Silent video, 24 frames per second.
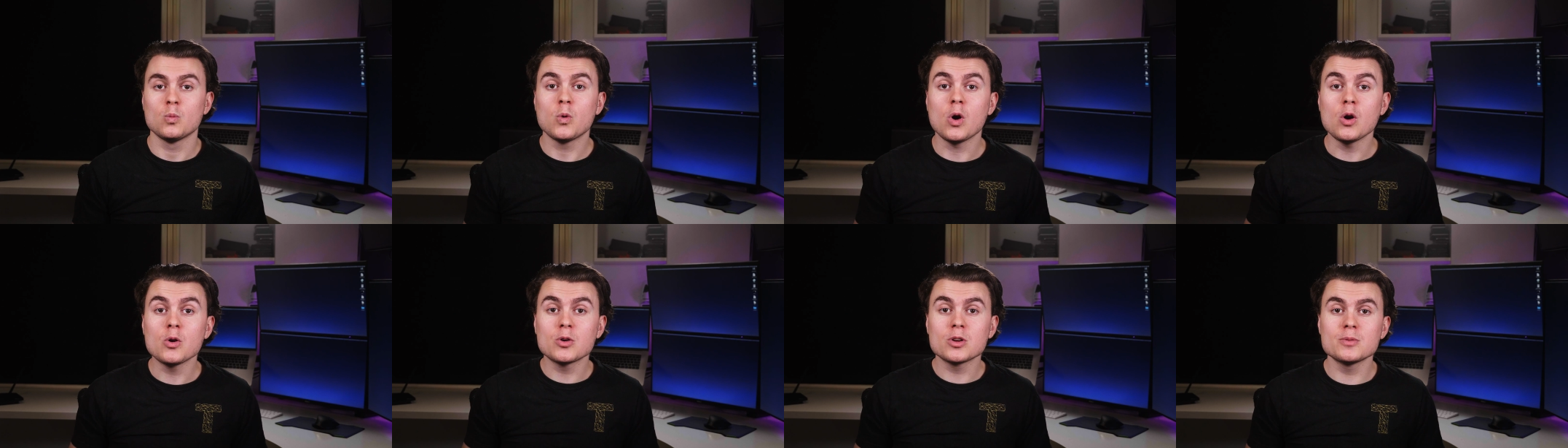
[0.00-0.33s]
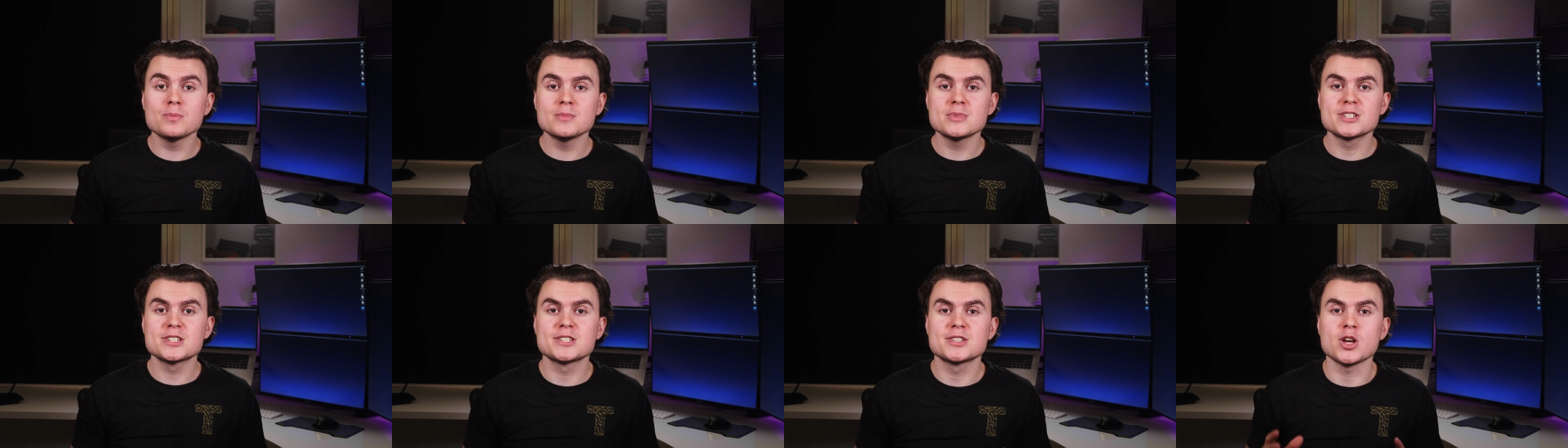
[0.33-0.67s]

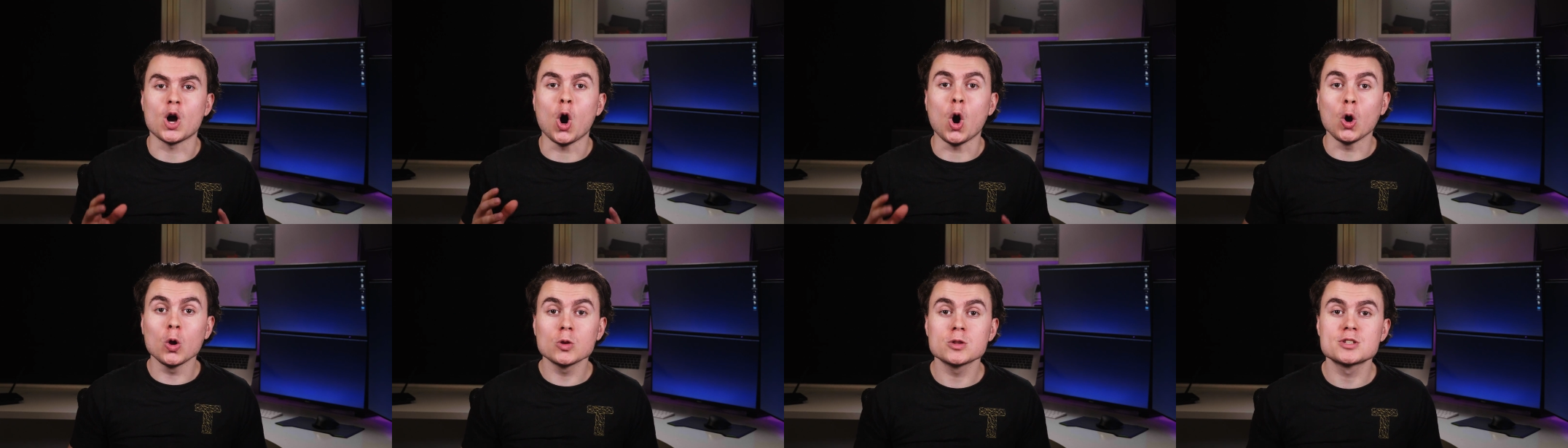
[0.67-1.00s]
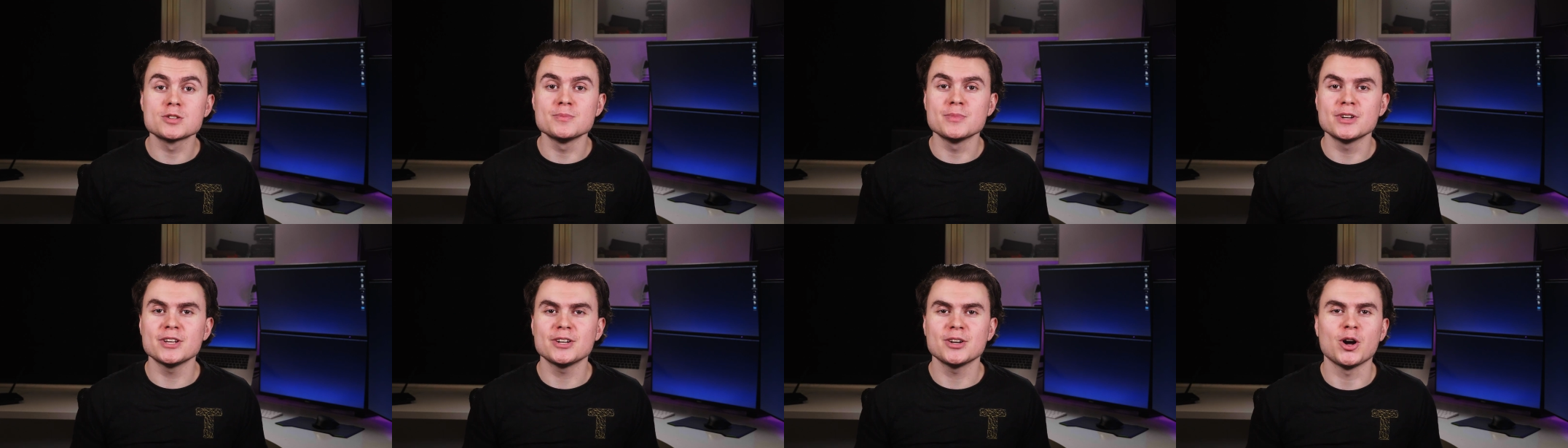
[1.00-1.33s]
Welcome to the
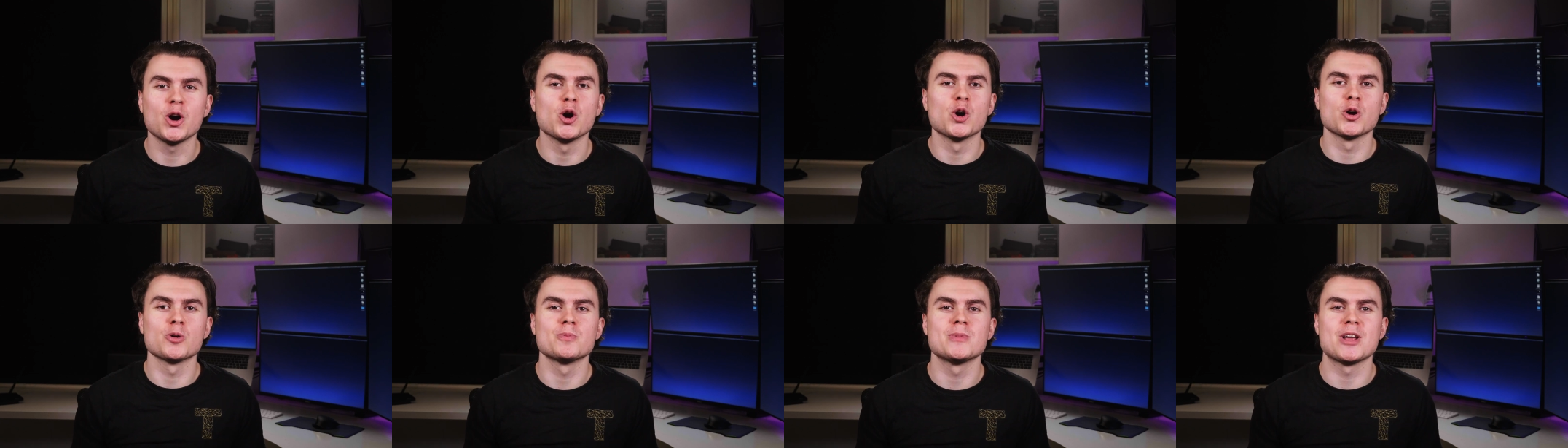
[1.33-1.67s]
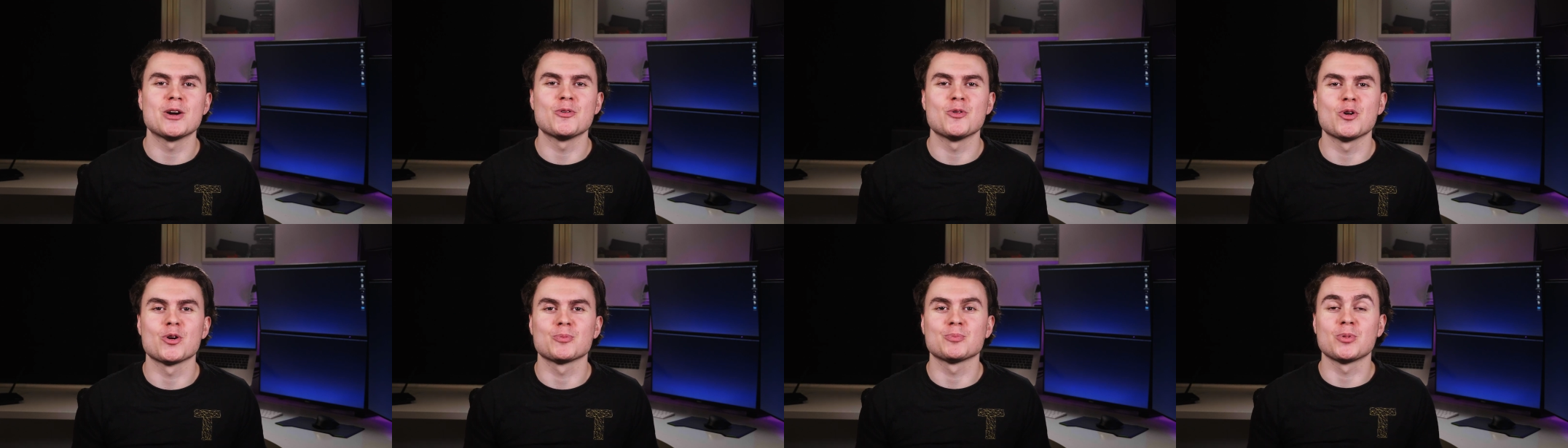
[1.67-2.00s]
Ultimate Home
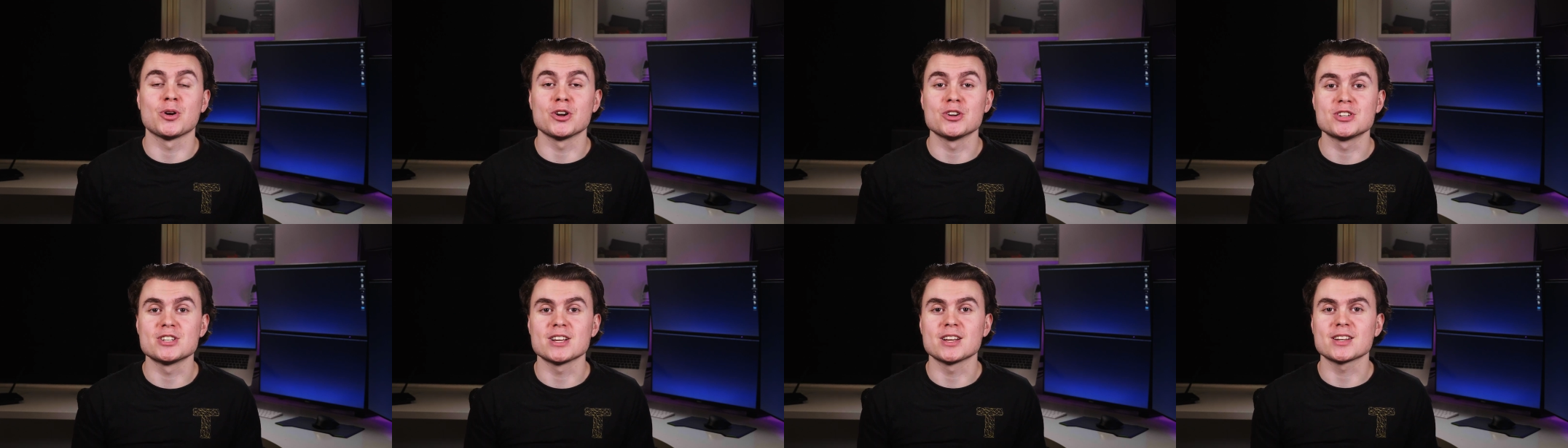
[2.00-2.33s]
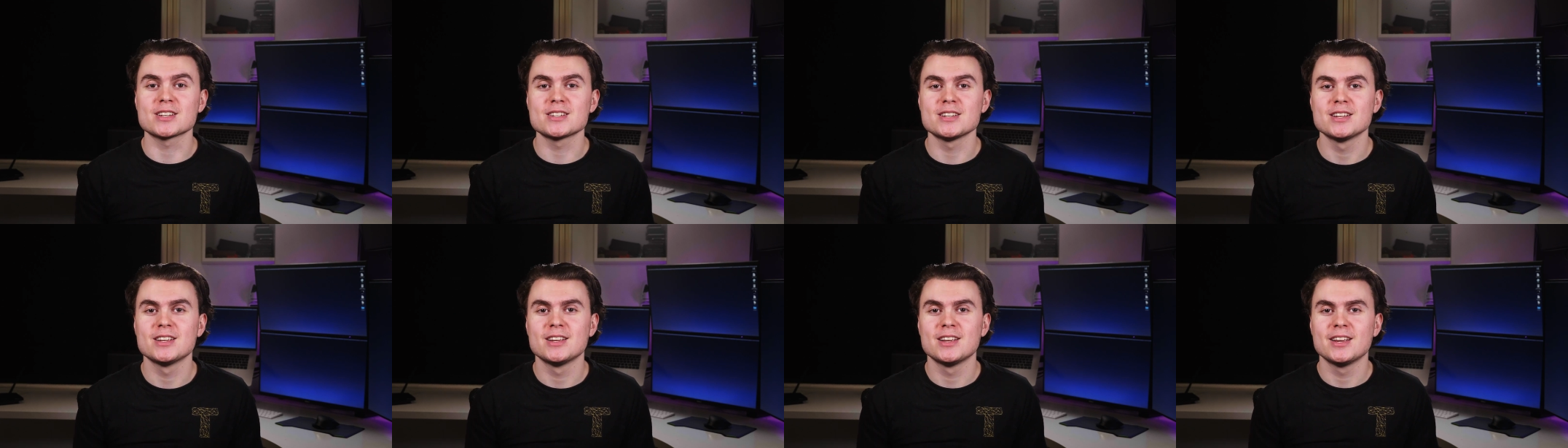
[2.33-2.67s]
Network
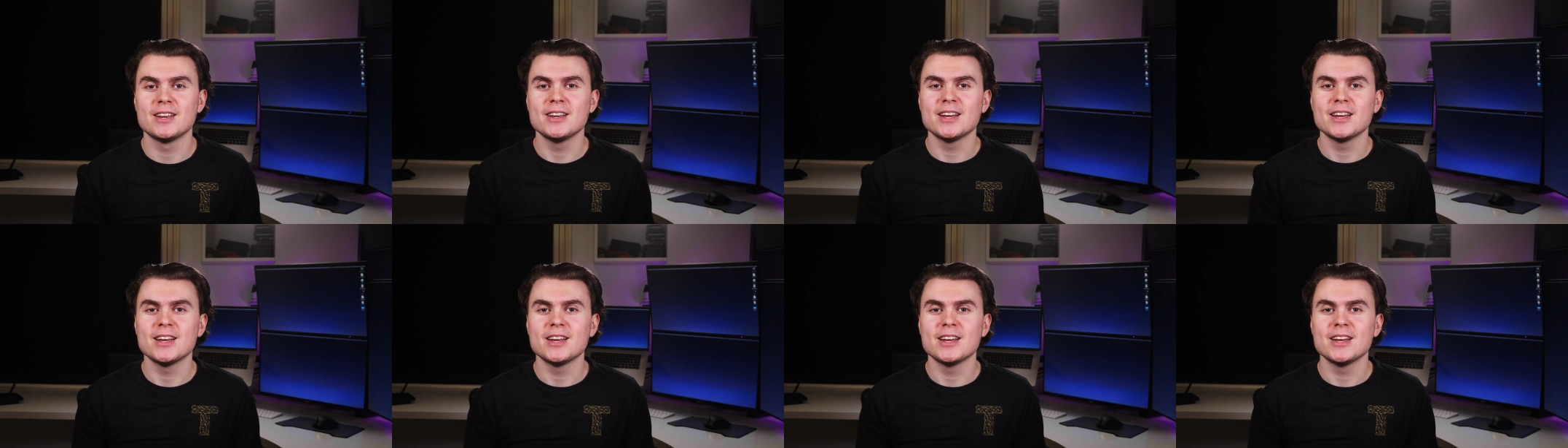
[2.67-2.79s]
project.